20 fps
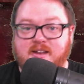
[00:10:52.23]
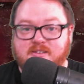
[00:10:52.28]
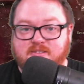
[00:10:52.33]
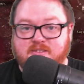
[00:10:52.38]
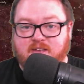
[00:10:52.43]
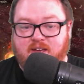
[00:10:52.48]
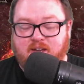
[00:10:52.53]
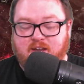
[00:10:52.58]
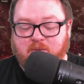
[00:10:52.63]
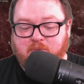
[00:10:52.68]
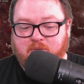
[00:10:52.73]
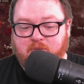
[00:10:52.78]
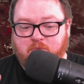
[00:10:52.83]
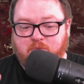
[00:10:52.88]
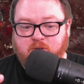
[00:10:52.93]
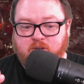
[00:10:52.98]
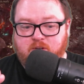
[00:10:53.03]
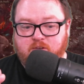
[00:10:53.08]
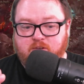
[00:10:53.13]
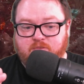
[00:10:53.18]
item level you
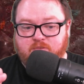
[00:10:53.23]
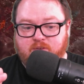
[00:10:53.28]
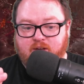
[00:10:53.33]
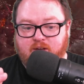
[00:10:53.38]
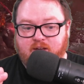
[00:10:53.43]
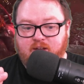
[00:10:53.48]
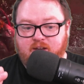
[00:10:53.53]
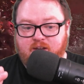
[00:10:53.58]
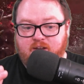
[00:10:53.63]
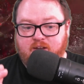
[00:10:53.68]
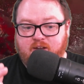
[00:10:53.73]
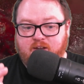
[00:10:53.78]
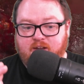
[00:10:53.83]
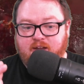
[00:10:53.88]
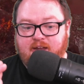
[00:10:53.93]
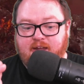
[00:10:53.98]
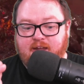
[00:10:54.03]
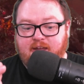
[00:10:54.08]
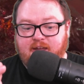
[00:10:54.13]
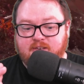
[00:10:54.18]
can find,
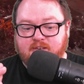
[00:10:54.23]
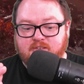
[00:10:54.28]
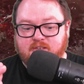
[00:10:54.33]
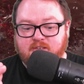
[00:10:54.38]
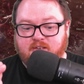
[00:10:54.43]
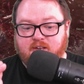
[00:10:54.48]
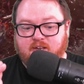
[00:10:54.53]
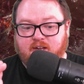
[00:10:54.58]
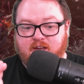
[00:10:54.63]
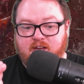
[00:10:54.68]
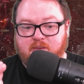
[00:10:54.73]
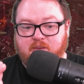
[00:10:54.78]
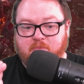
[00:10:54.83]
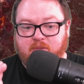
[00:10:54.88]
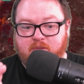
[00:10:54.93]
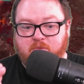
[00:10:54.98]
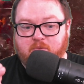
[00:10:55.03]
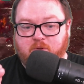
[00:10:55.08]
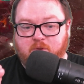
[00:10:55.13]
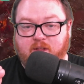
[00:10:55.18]
item
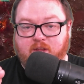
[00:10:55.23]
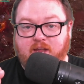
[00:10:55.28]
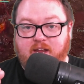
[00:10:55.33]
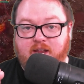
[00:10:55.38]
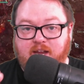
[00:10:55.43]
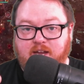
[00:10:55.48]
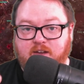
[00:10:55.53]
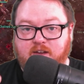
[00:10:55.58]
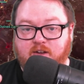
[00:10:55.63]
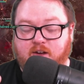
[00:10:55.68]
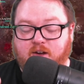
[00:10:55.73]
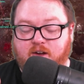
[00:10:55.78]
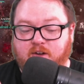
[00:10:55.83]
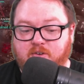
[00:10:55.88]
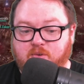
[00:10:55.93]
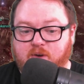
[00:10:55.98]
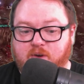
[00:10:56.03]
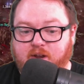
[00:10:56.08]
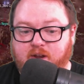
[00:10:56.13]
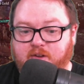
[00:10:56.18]
level
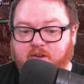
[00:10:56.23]
800.